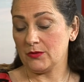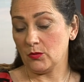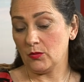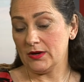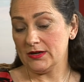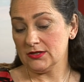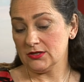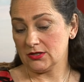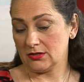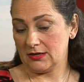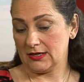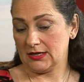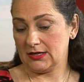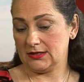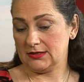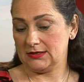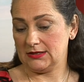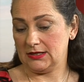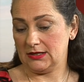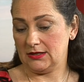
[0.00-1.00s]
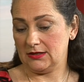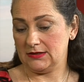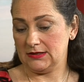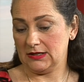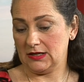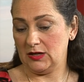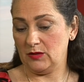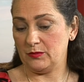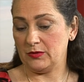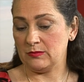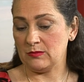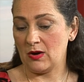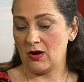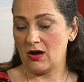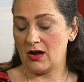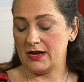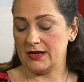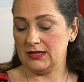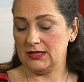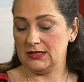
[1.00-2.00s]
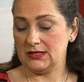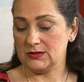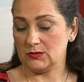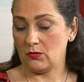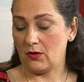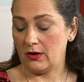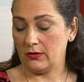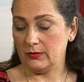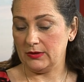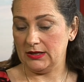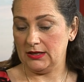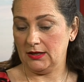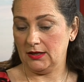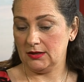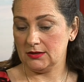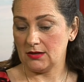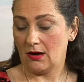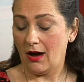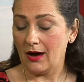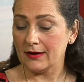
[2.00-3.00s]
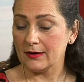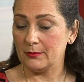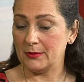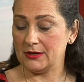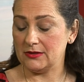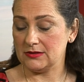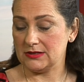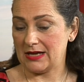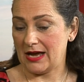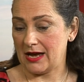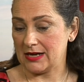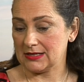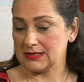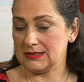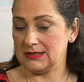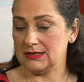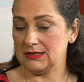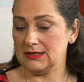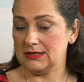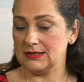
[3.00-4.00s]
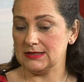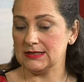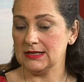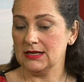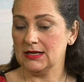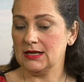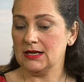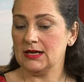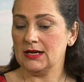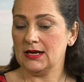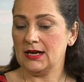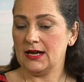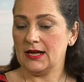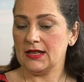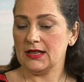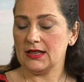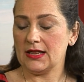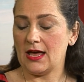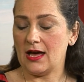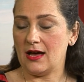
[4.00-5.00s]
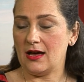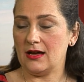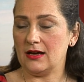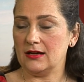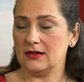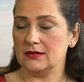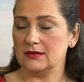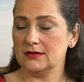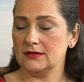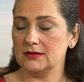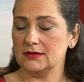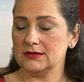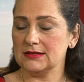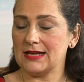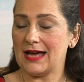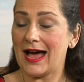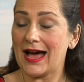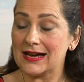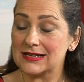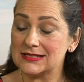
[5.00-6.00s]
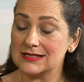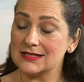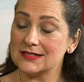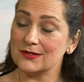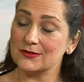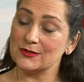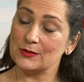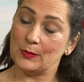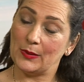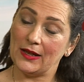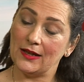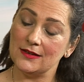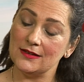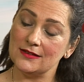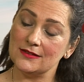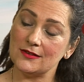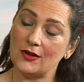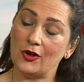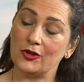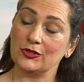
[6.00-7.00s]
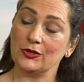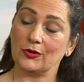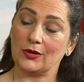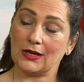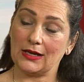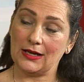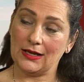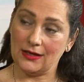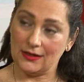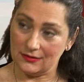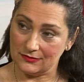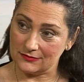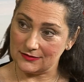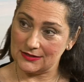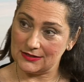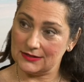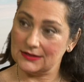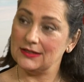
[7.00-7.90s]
one trick to keep in mind is while we talk about taxes, taxes are dependent on your account.